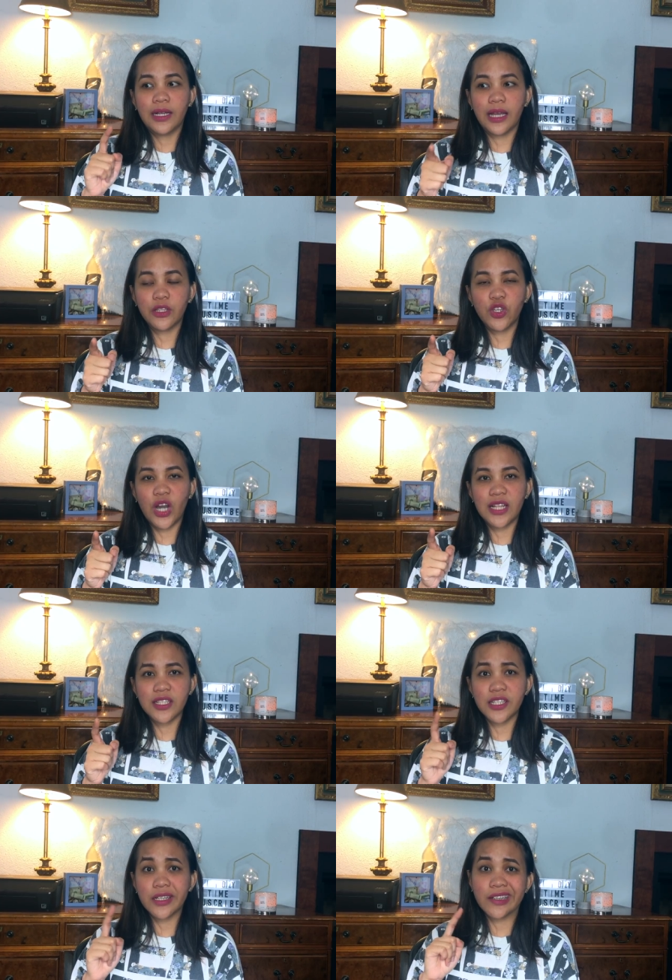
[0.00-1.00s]
get your
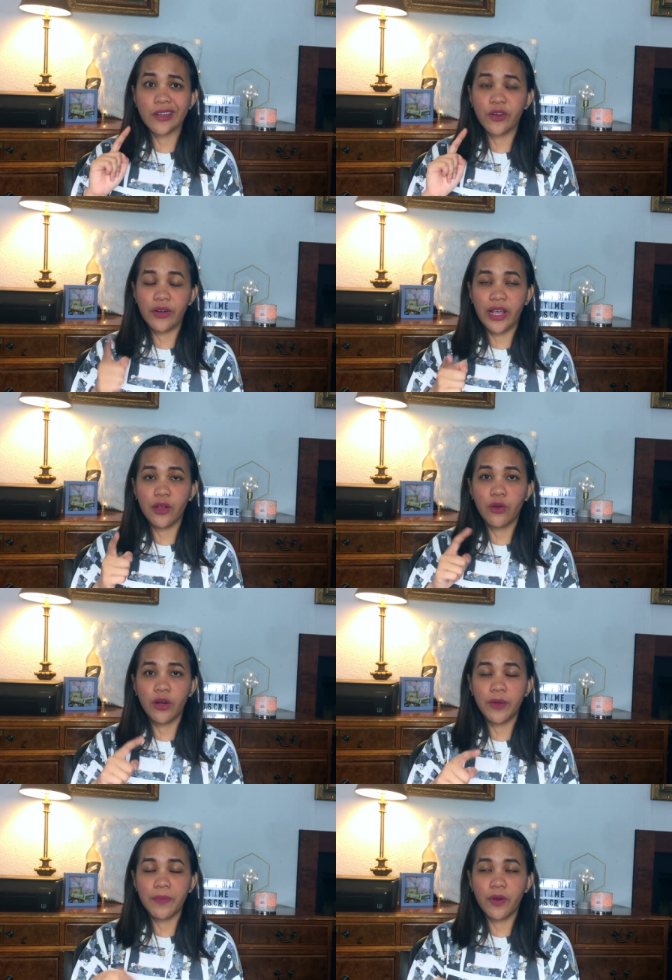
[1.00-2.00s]
answer correct
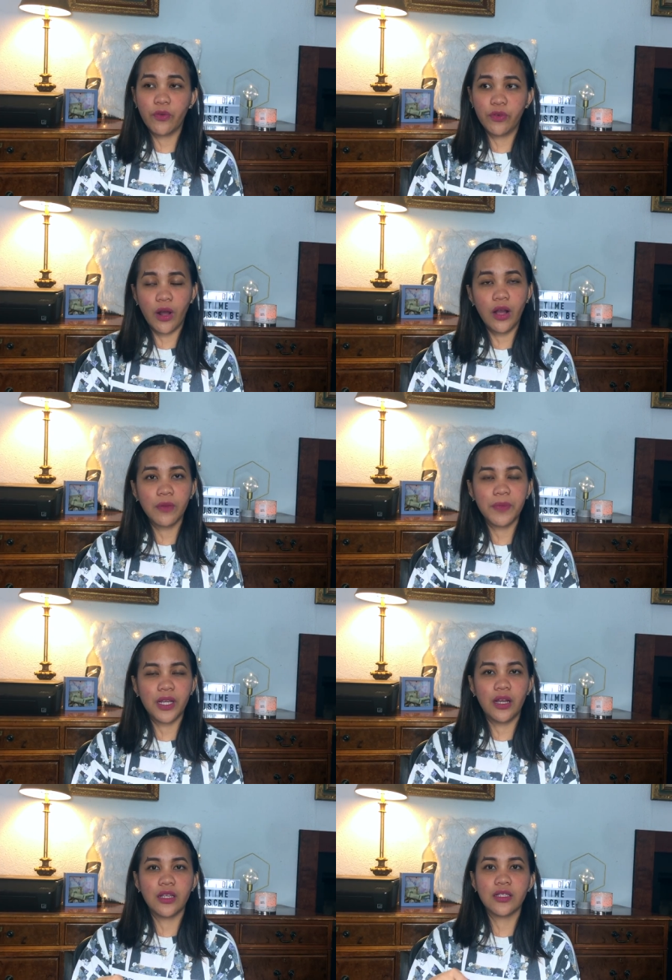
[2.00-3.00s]
or wrong
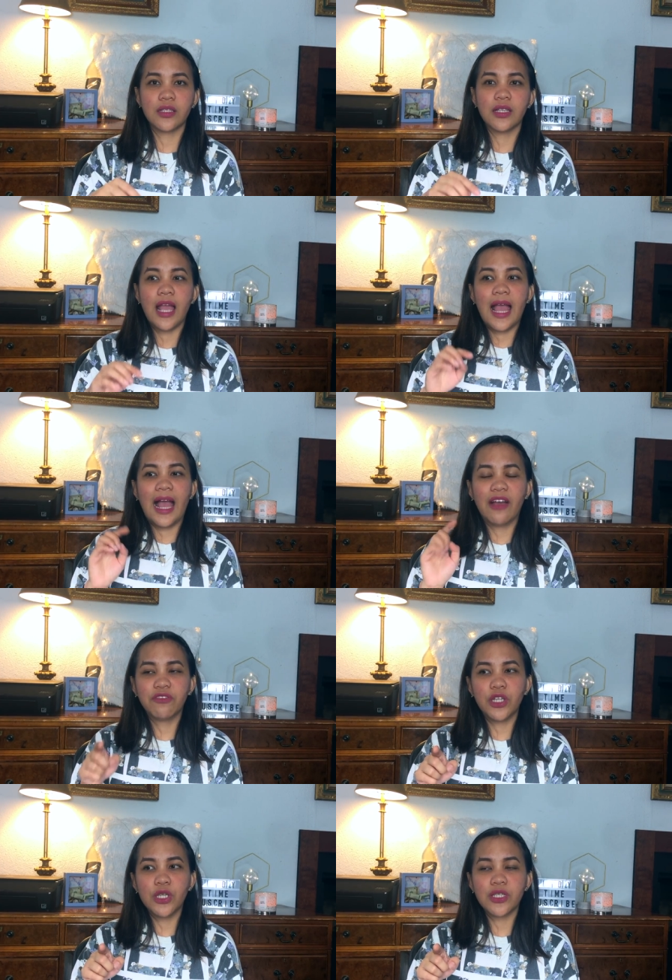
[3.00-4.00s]
because
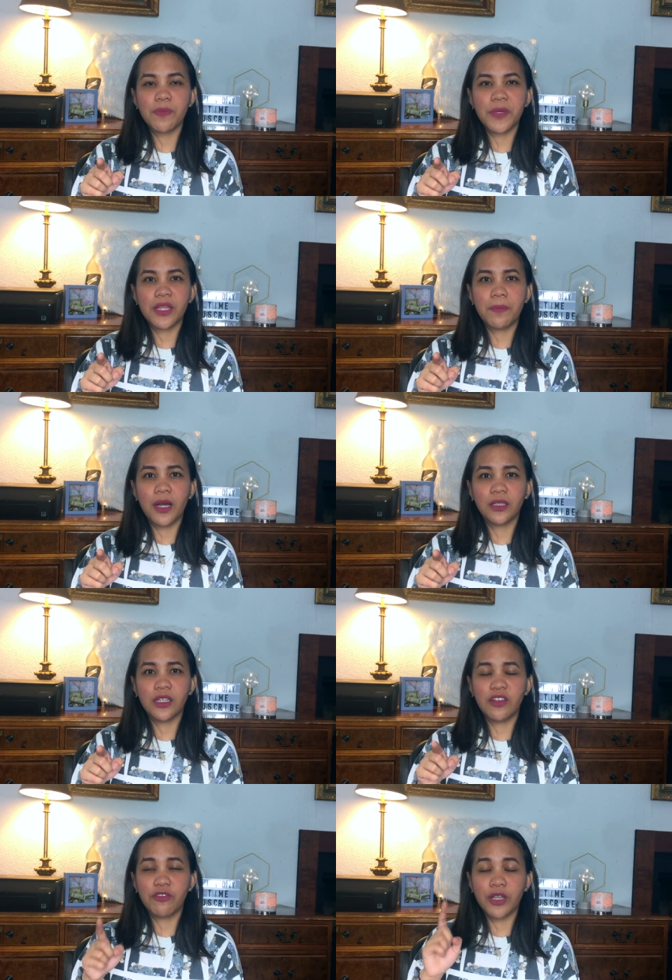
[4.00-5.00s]
after you submit the
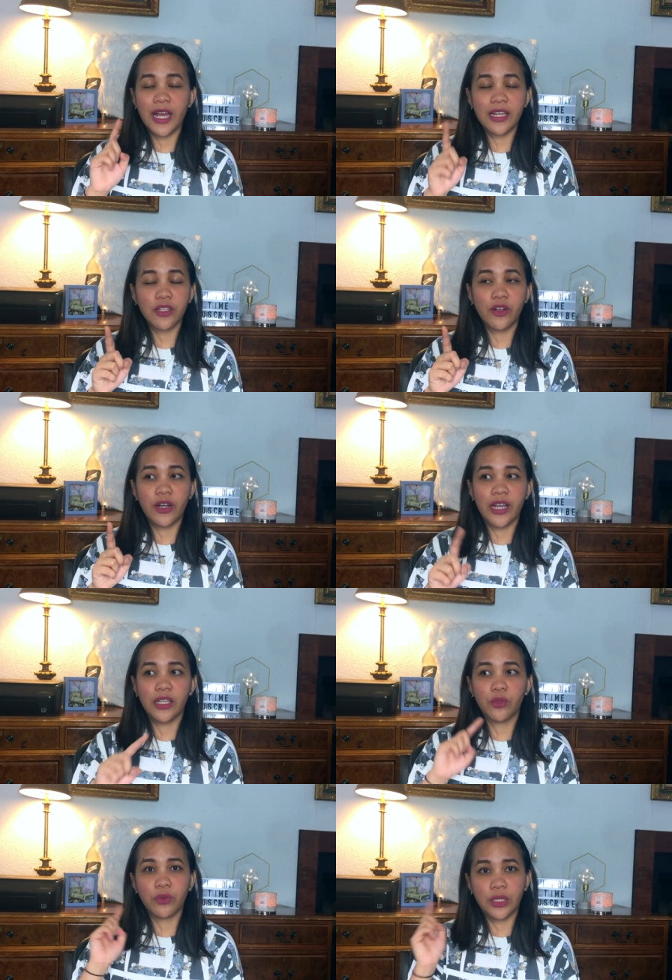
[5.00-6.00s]
button, if you get it
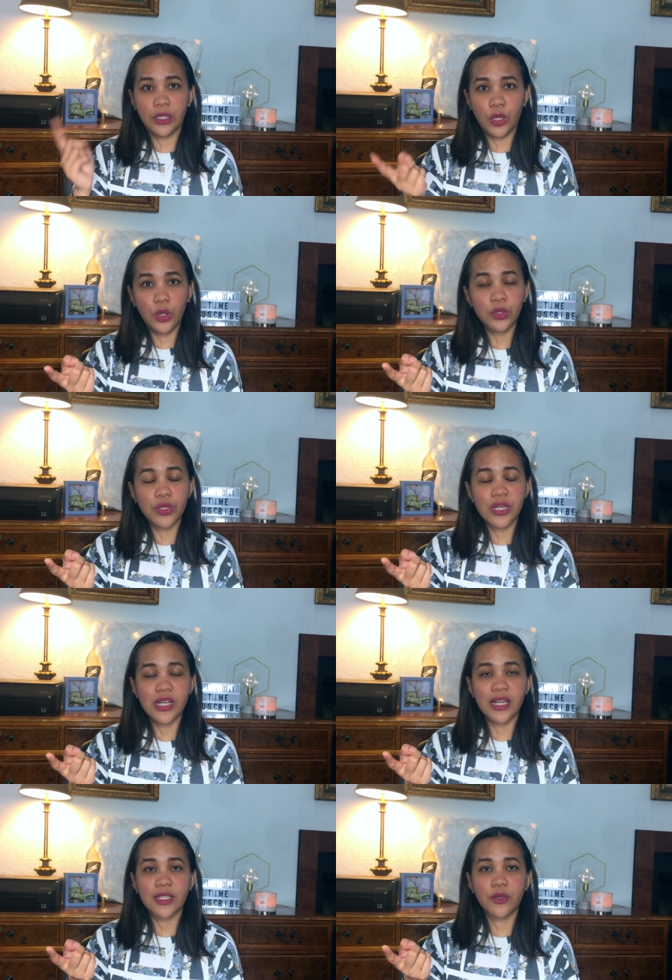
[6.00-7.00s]
correct, it will go to the
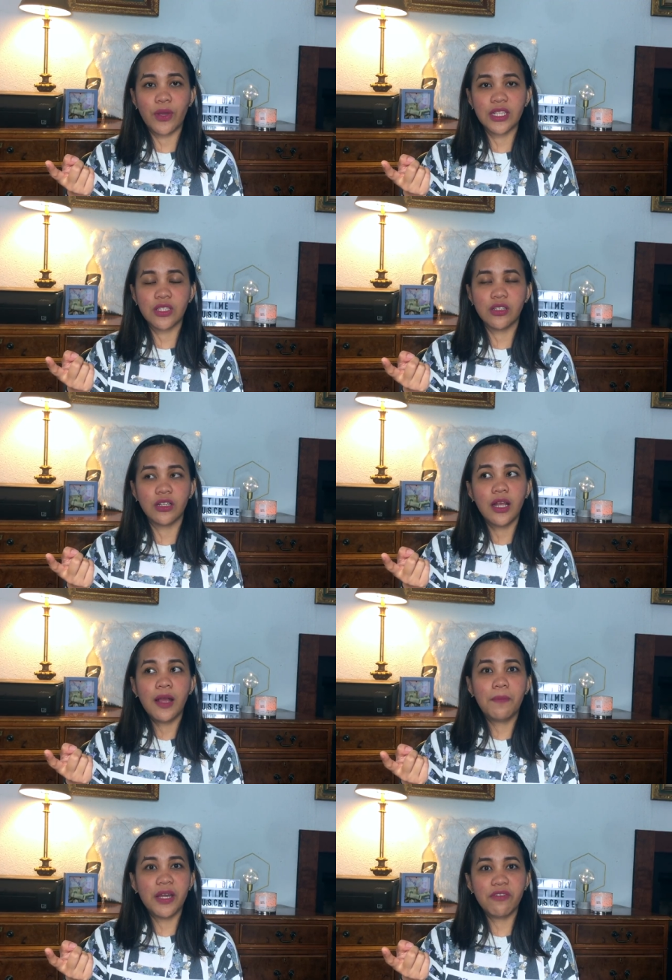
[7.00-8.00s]
next question.
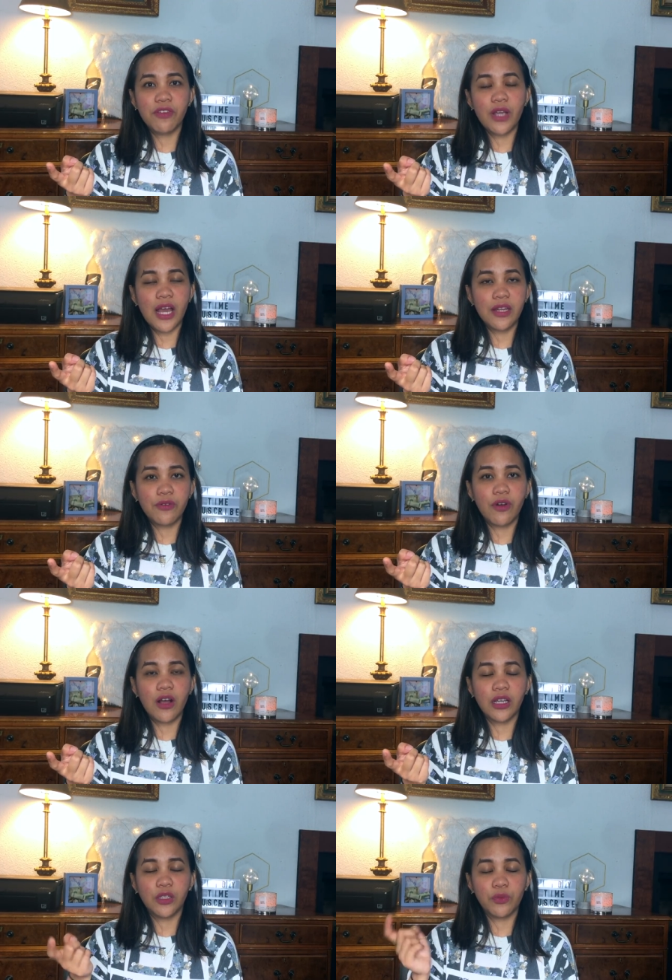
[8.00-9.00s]
But if you got it
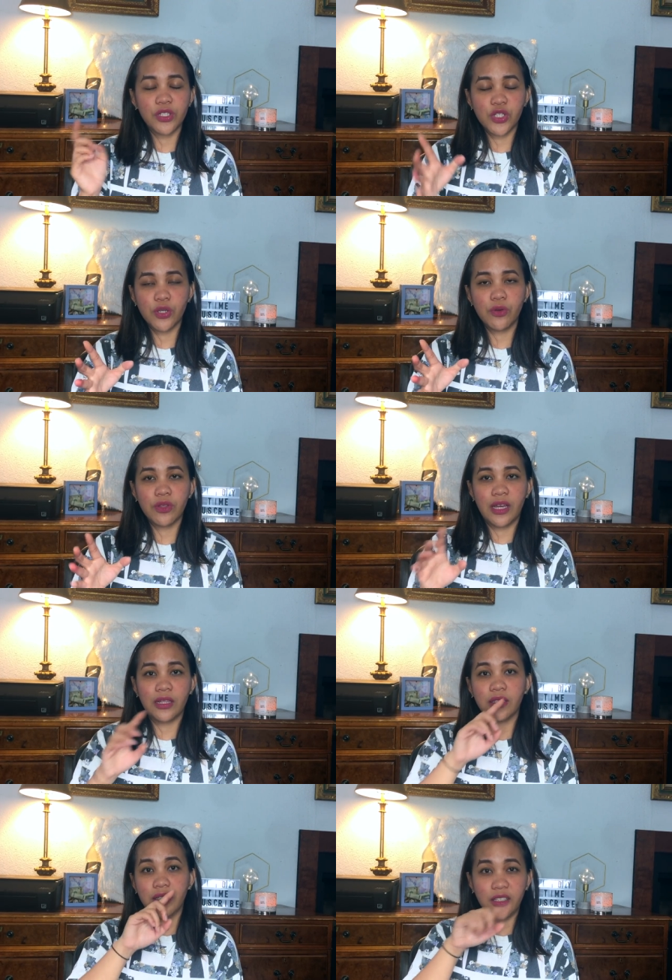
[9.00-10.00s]
wrong, it will show
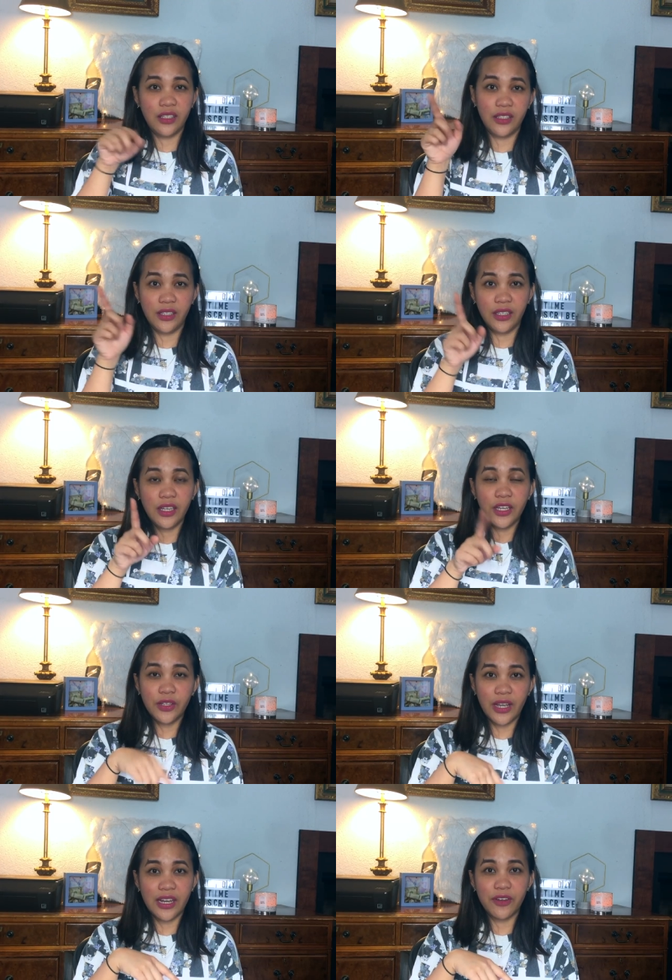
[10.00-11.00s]
that
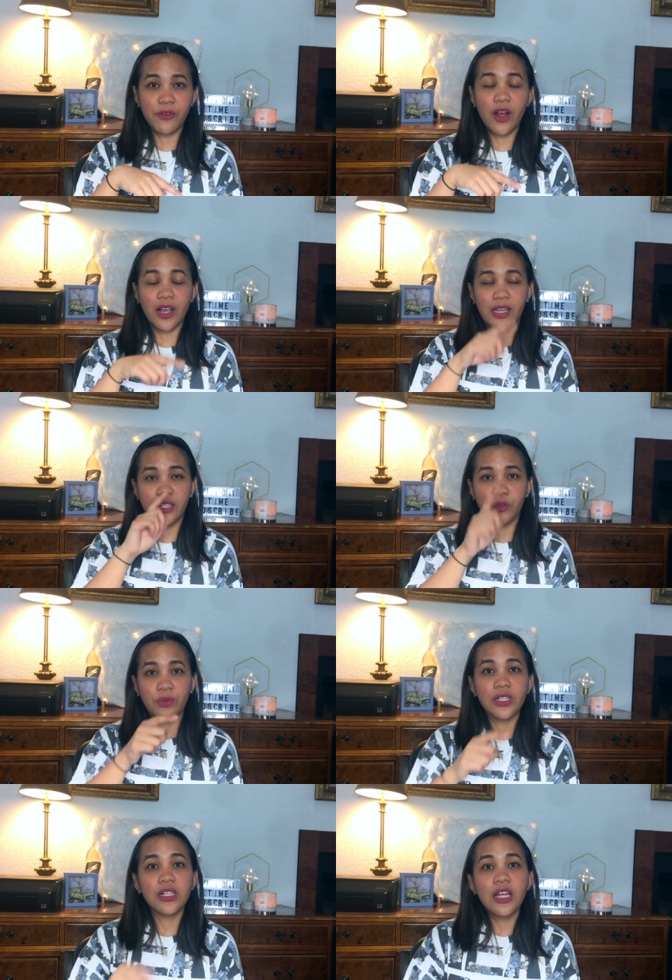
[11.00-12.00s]
got it wrong and it
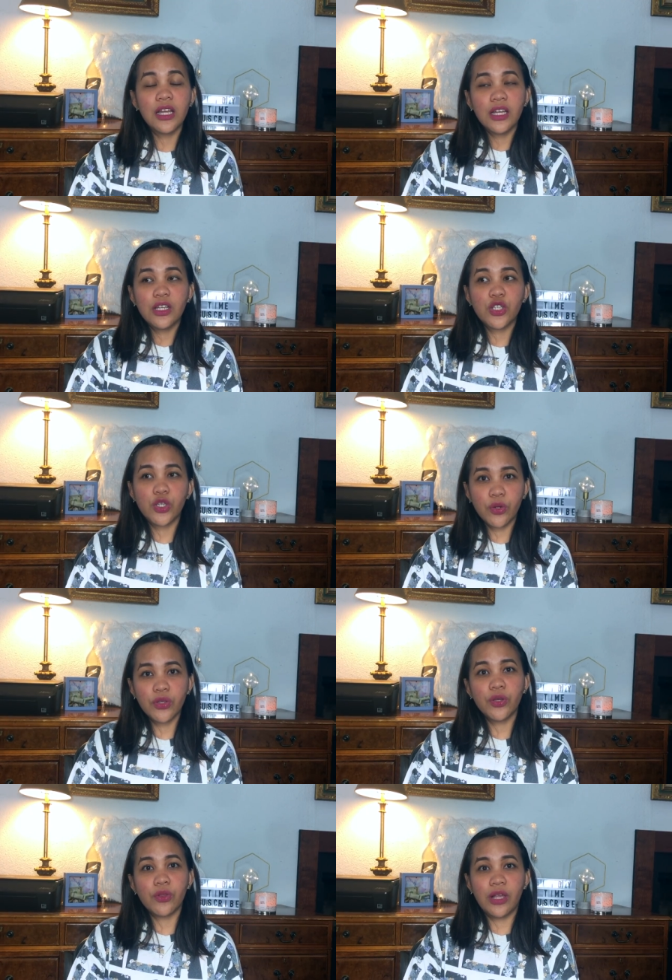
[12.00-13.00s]
will show
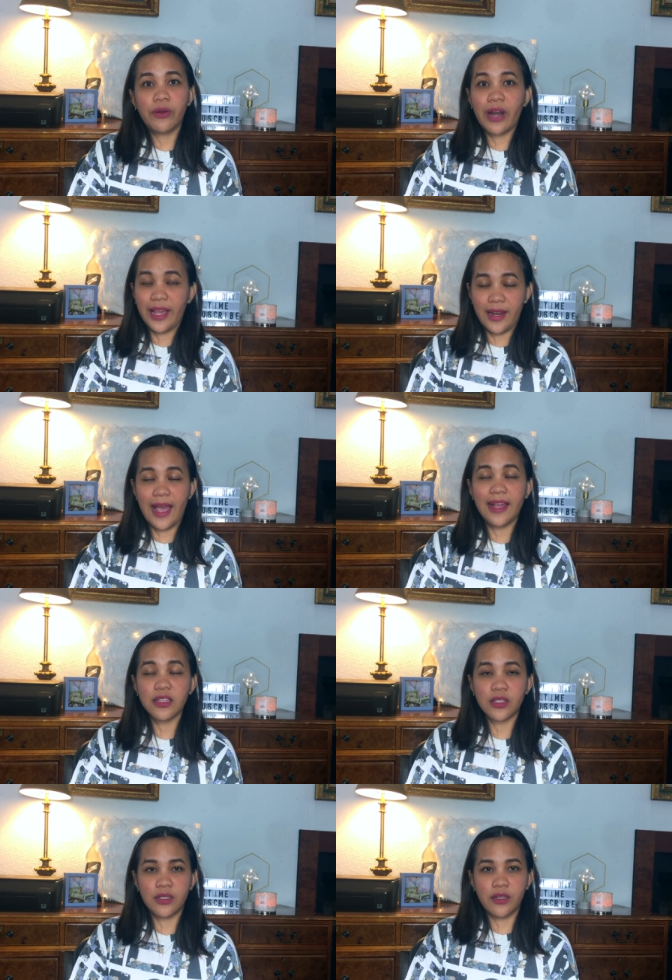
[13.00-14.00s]
you the right
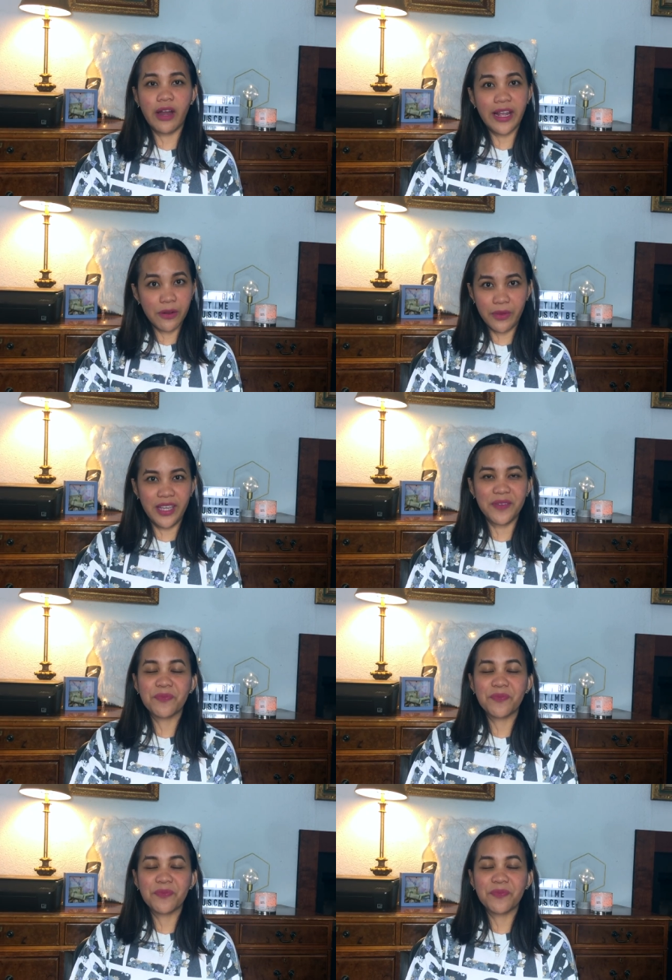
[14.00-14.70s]
answer right away